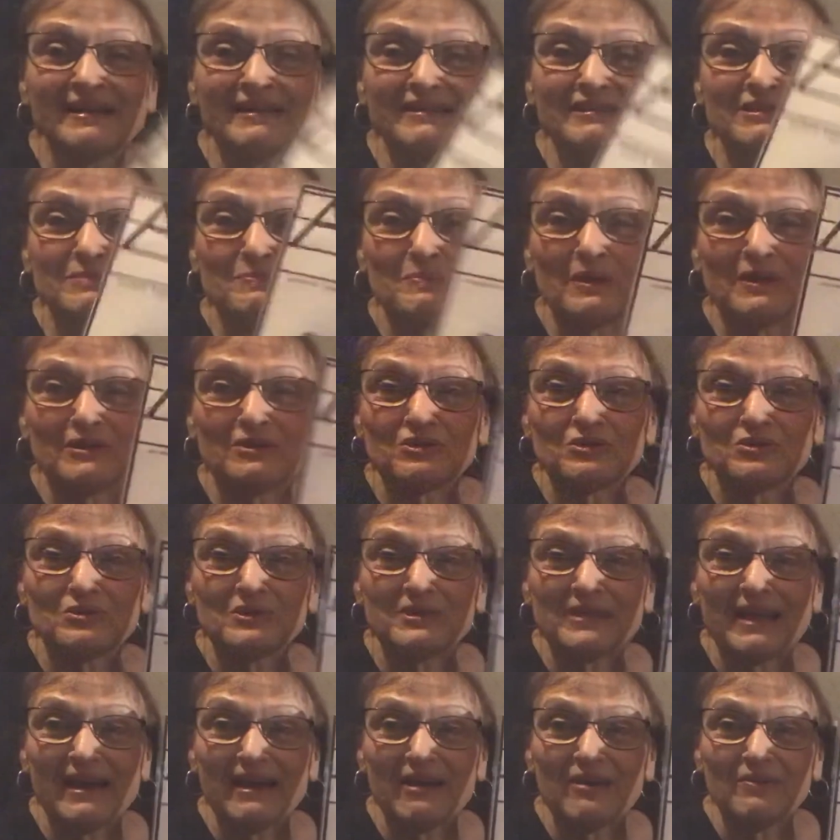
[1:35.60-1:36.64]
special
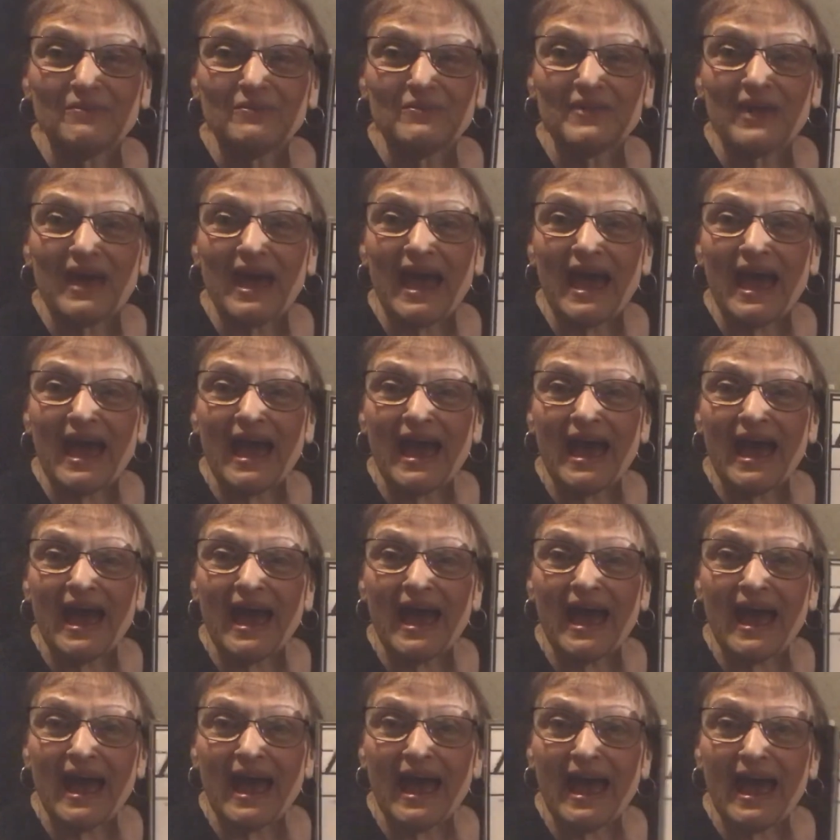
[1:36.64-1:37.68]
sound, the ah,
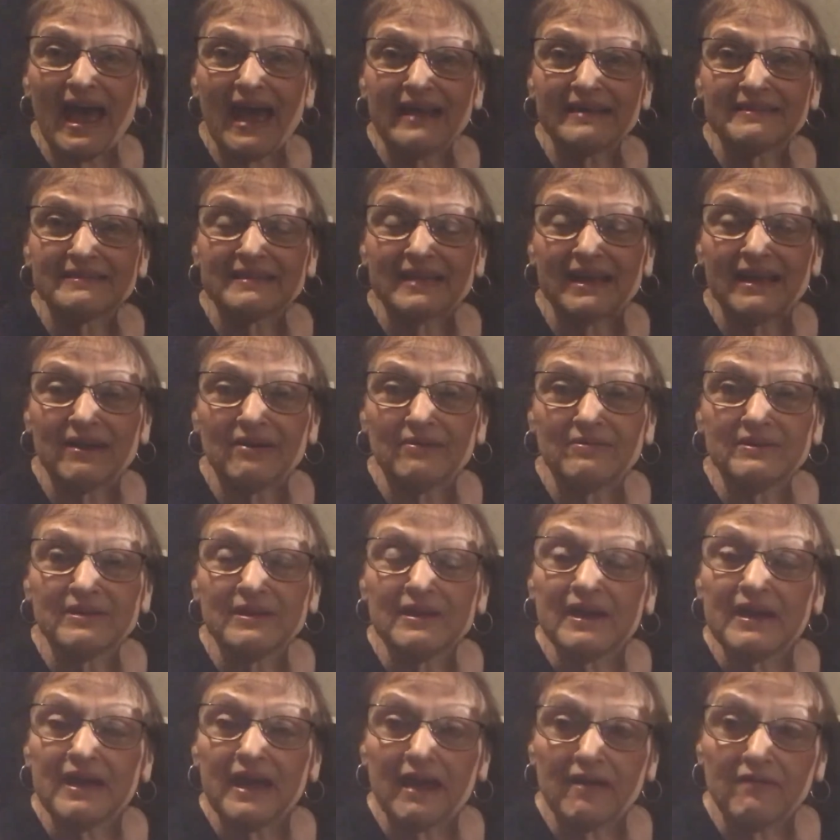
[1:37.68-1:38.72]
ah, ah sound,
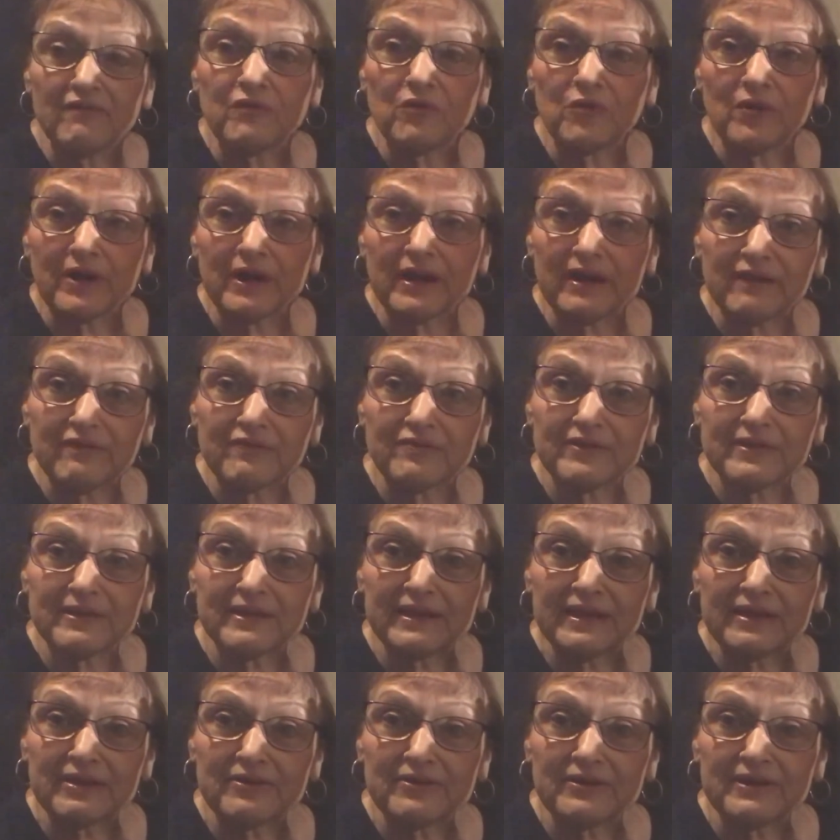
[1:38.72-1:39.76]
and for every
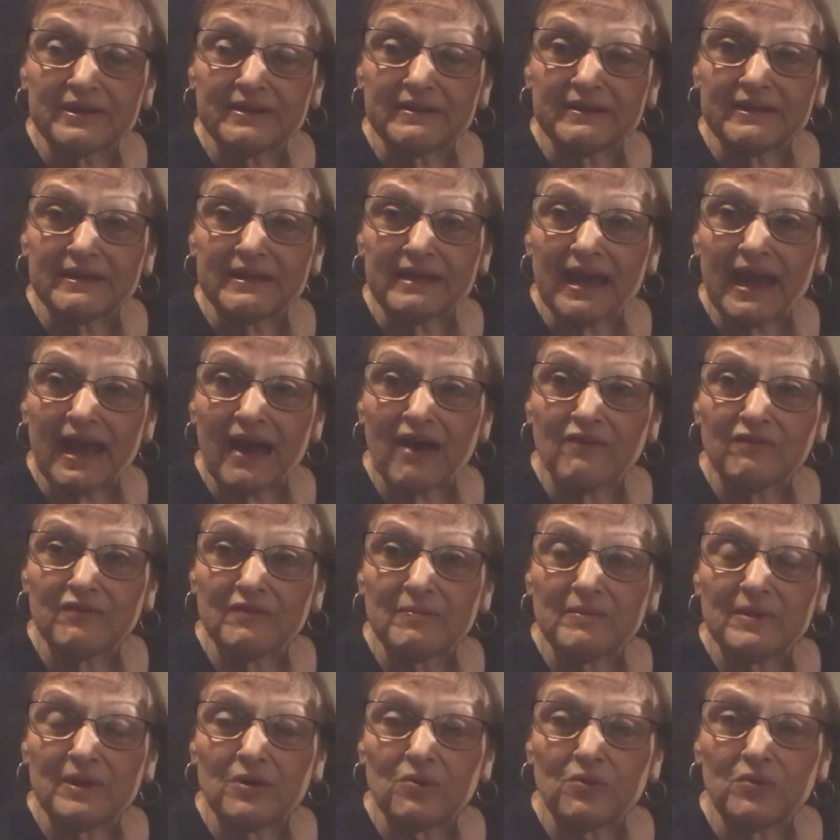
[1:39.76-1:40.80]
letter in the
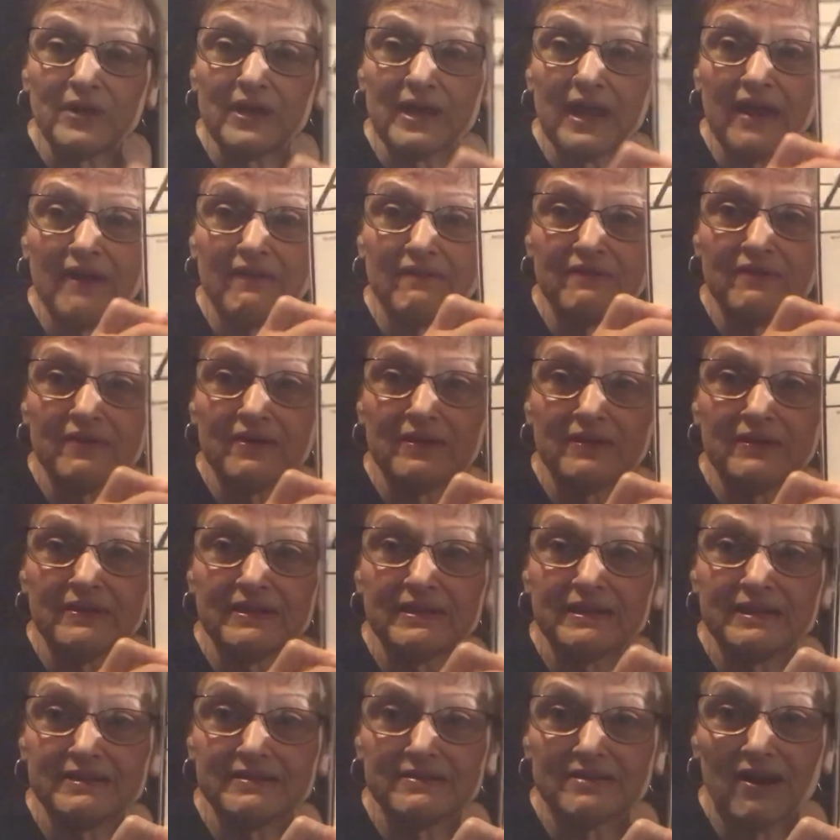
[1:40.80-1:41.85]
alphabet we have
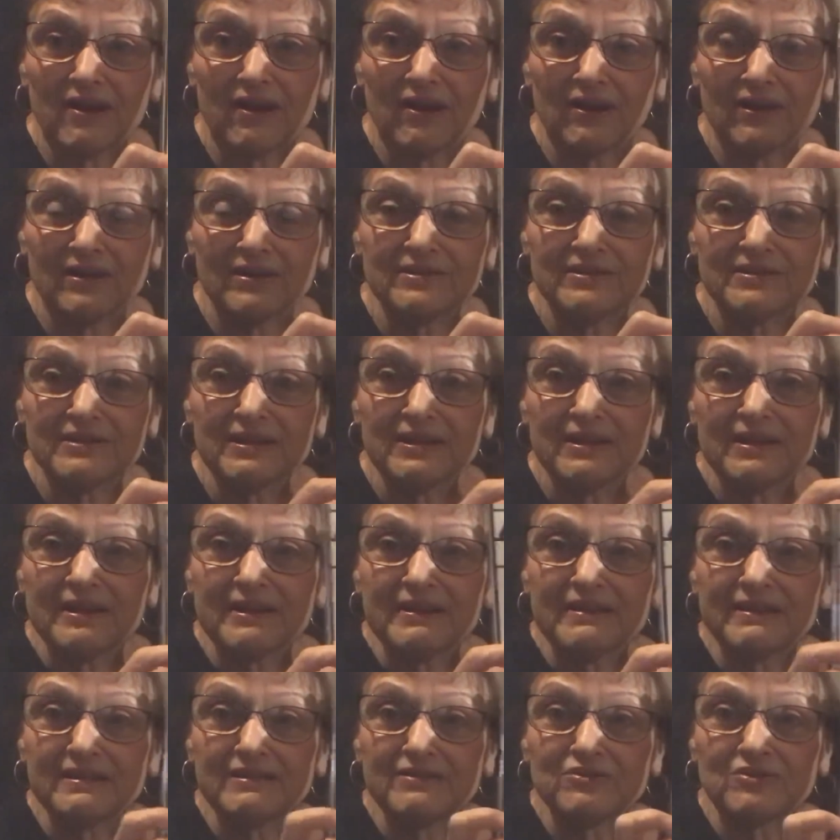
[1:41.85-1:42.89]
these cards.
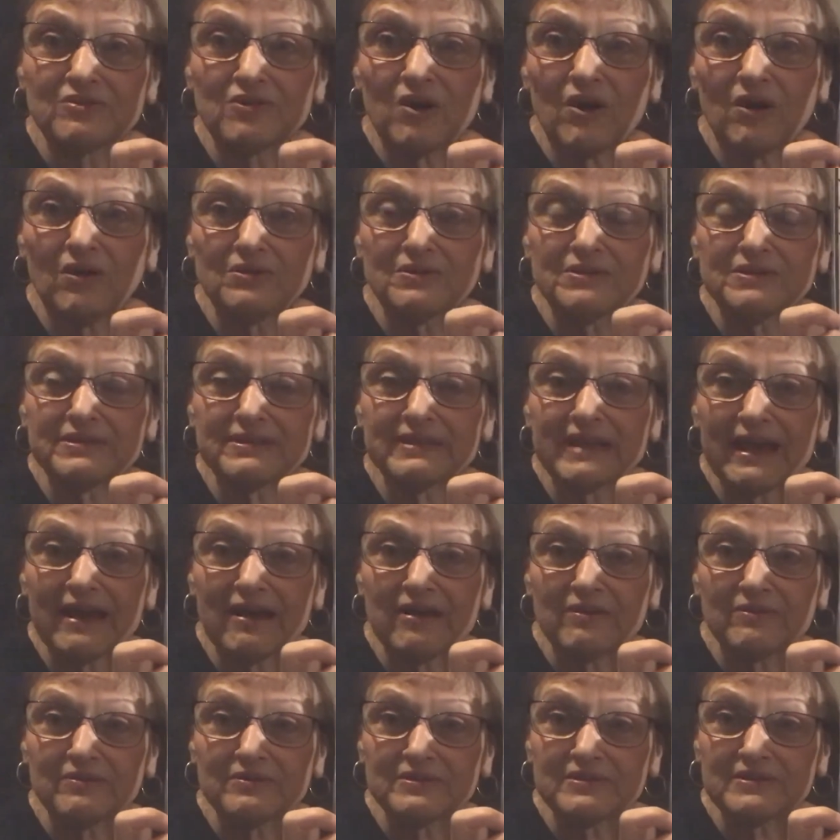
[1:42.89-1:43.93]
These are called
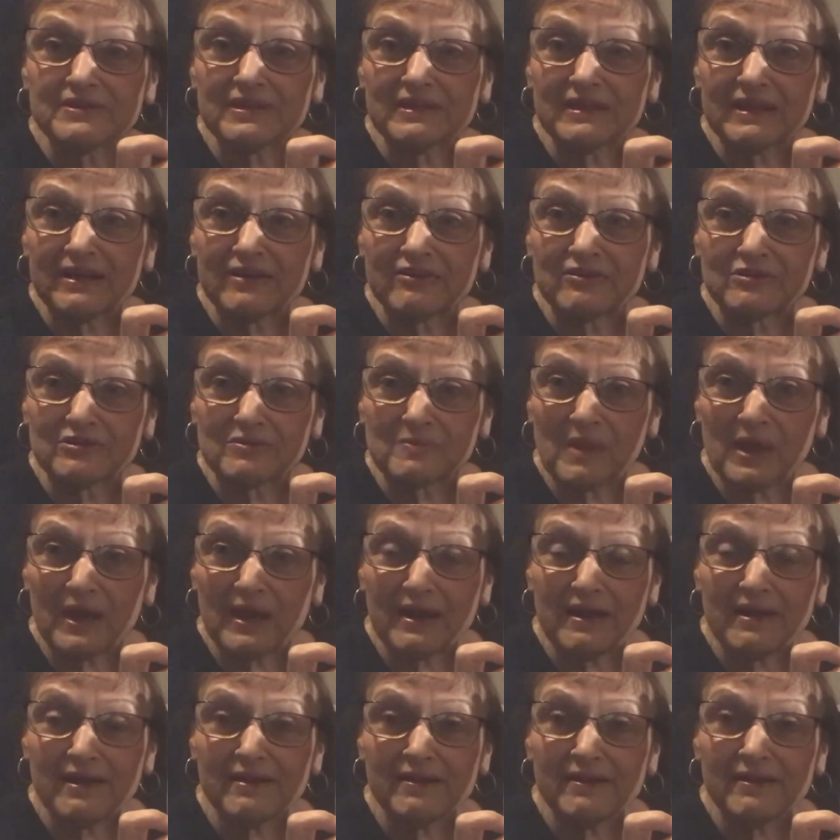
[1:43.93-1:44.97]
sounds the letters
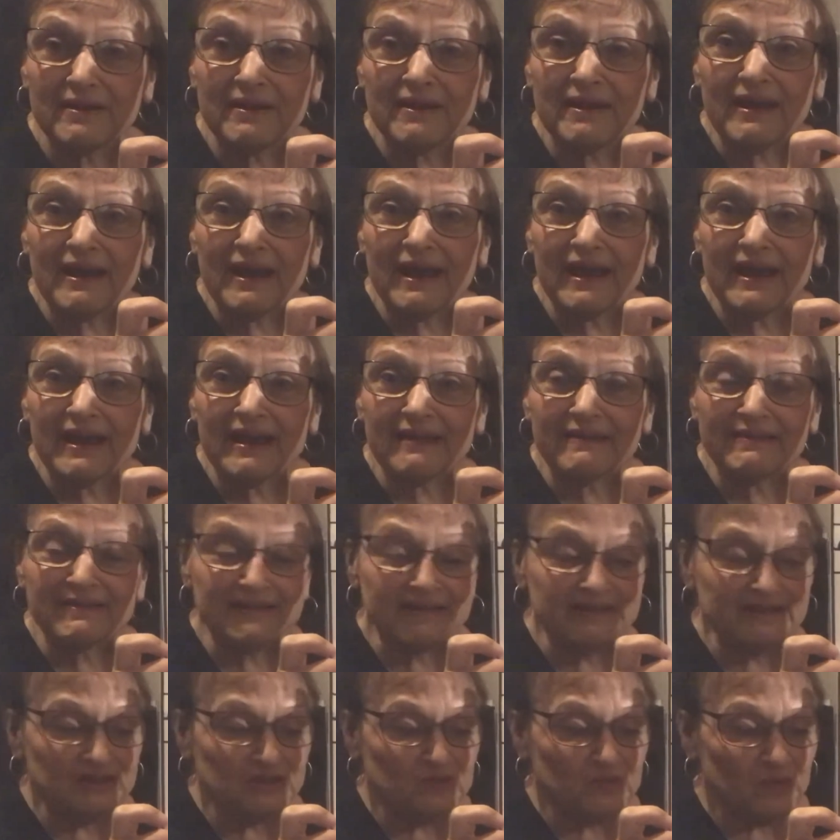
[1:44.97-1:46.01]
make, and
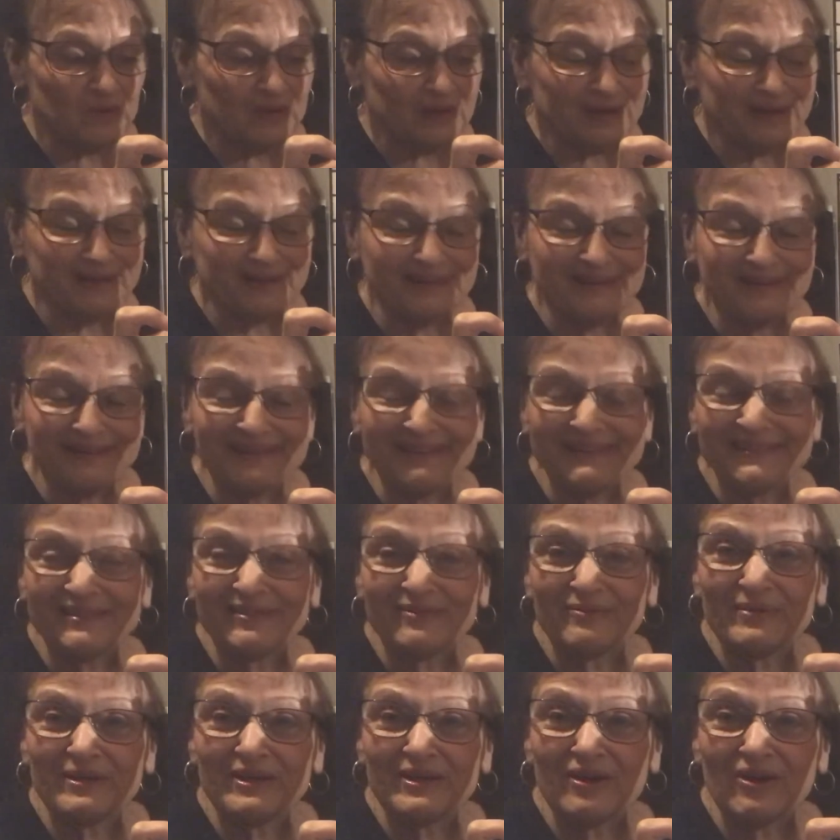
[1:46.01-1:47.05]
this one
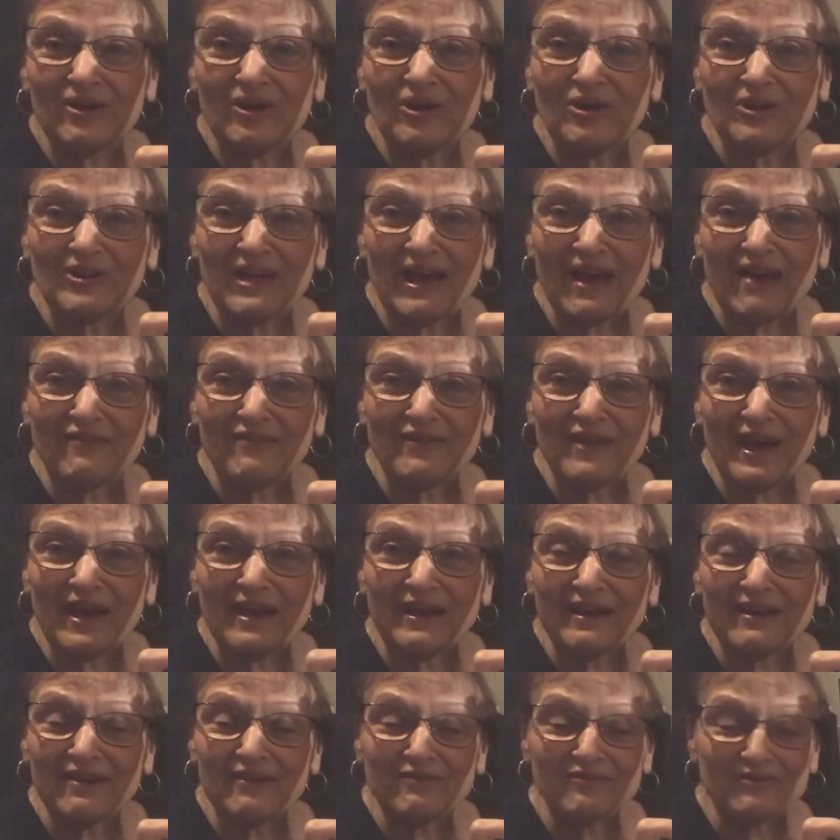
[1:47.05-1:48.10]
we all laugh
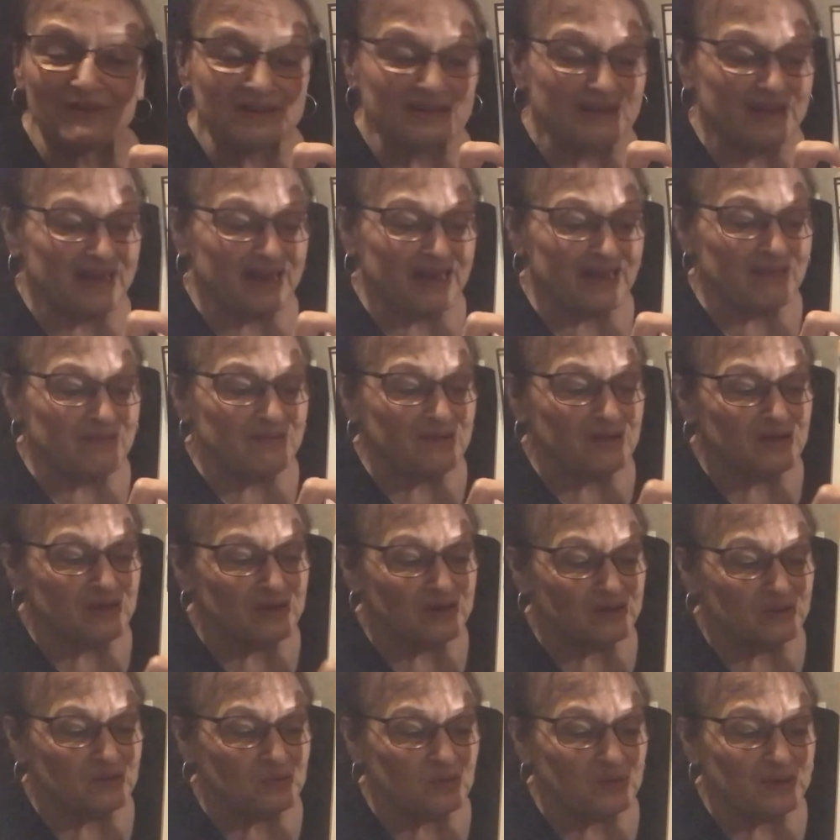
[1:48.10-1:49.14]
at every day
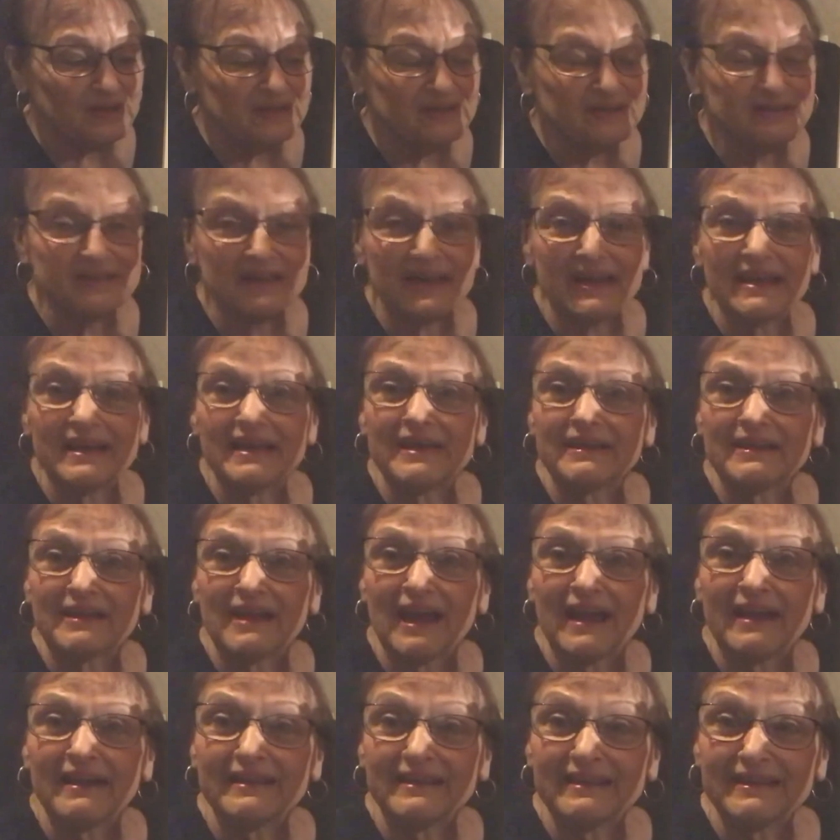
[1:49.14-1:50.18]
because we say it
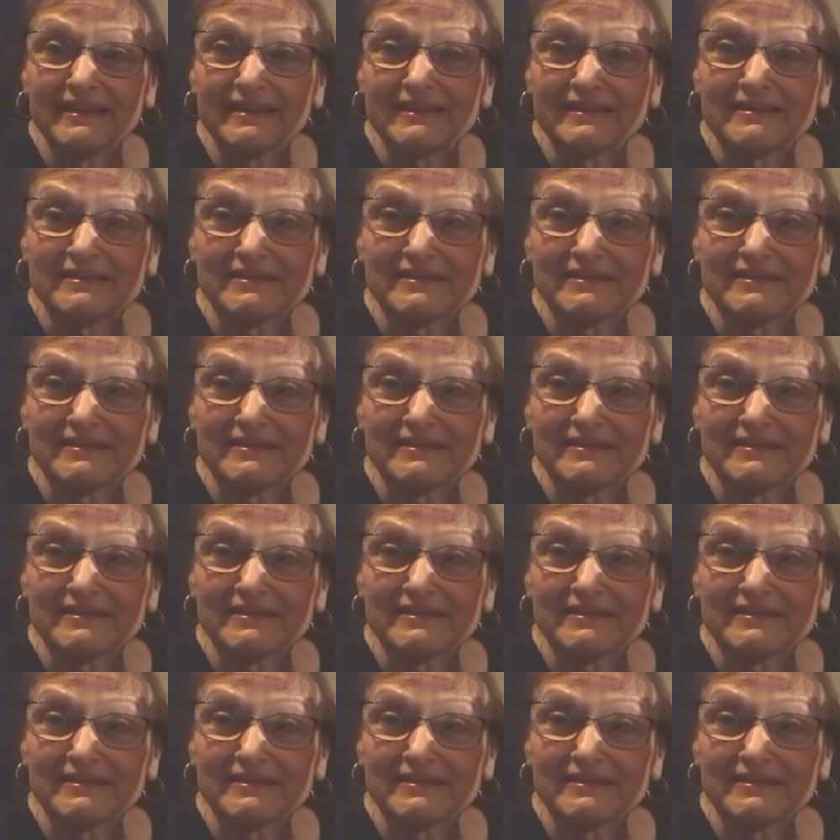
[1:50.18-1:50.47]
like this: